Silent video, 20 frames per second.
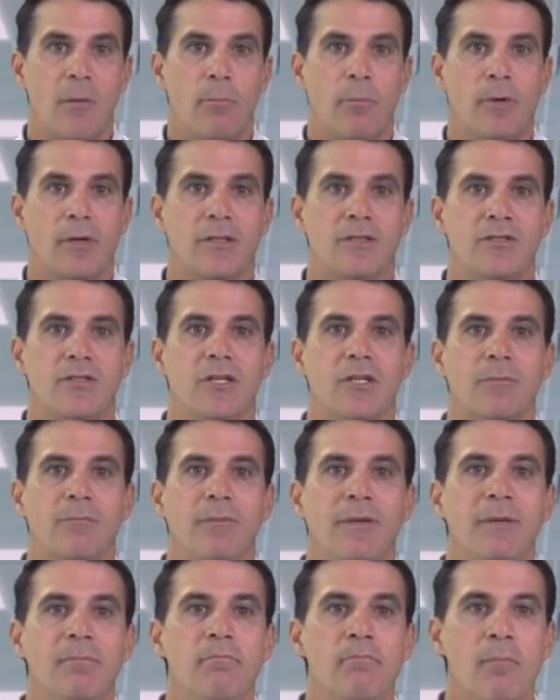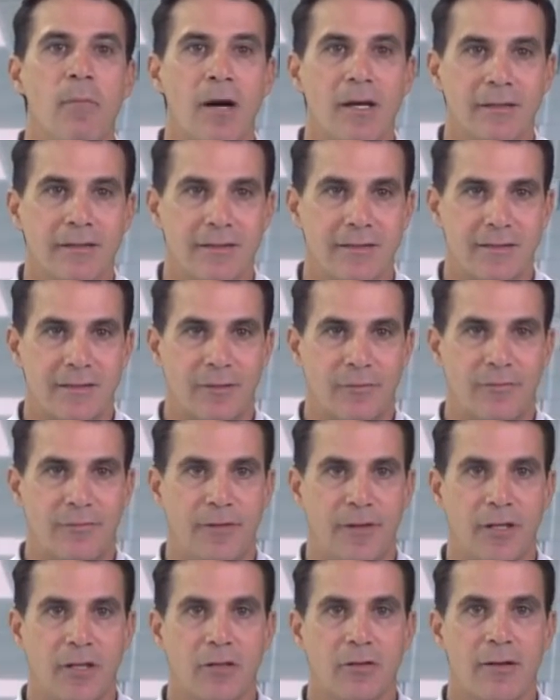But it took me months to
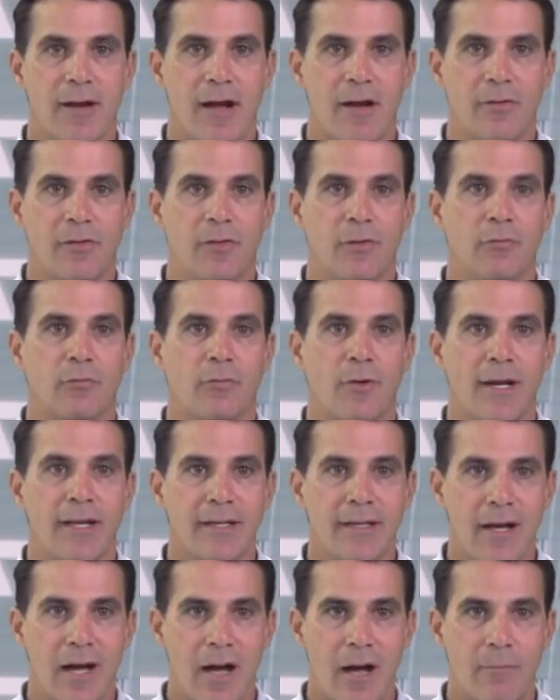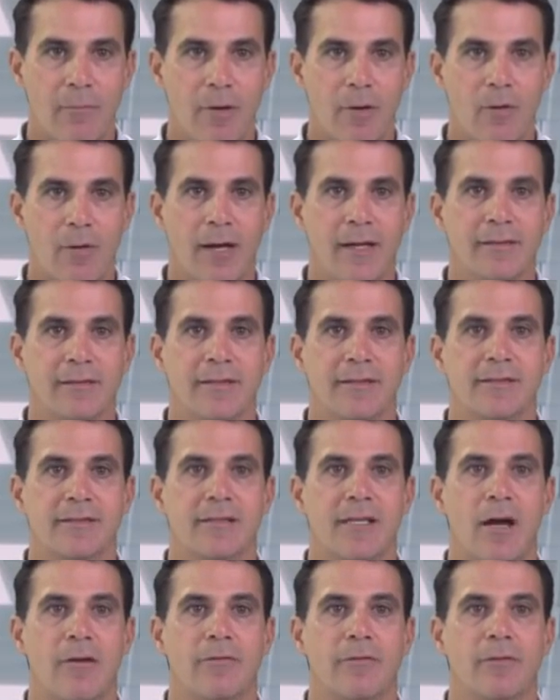figure out the right combo and
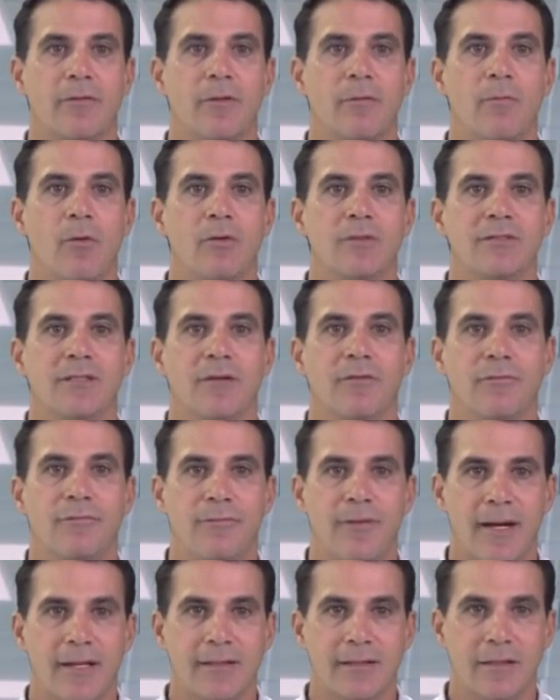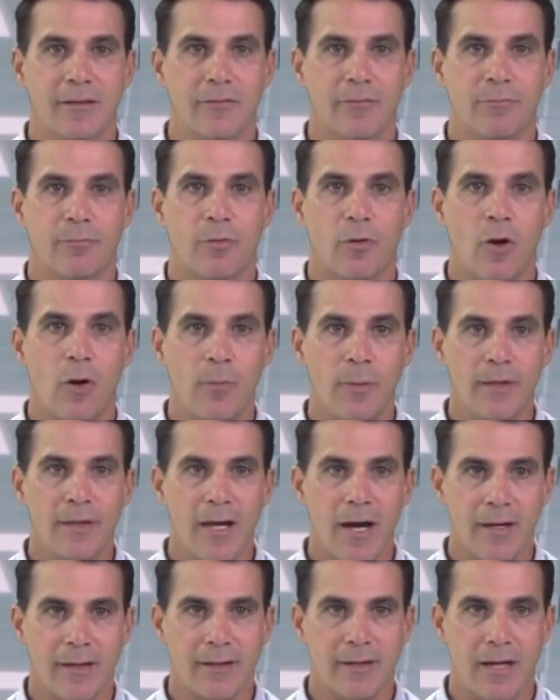discover the most effective
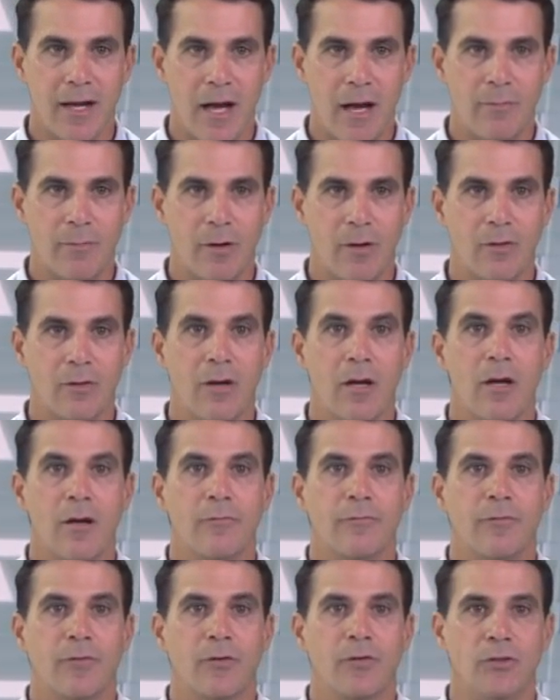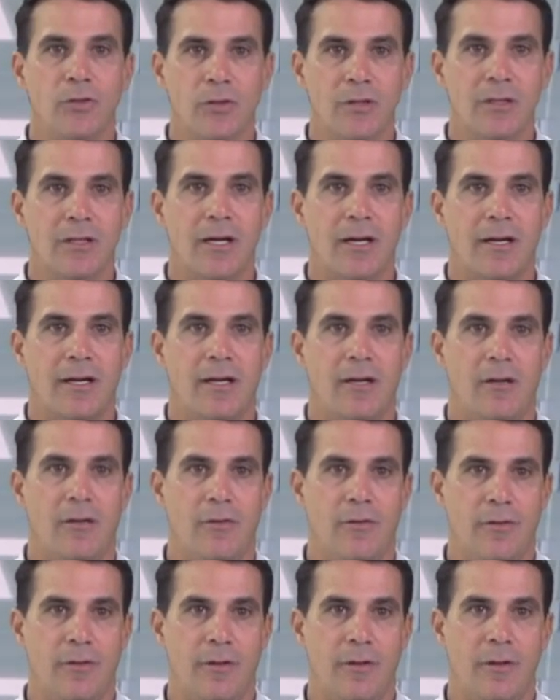probiotic combo for your gut
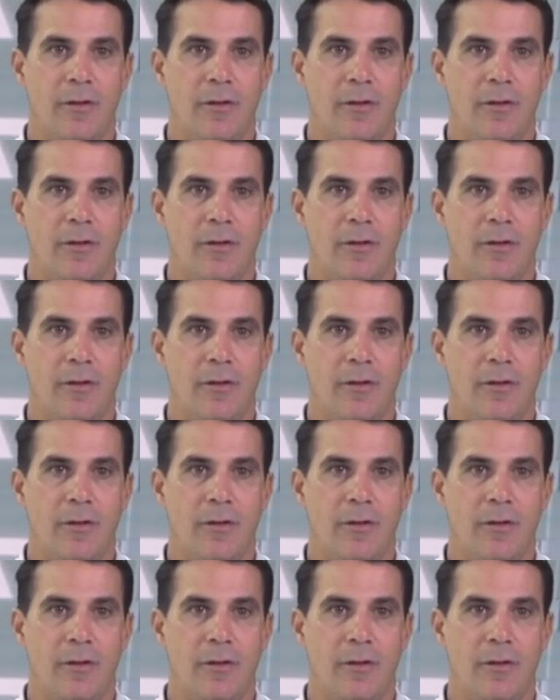health,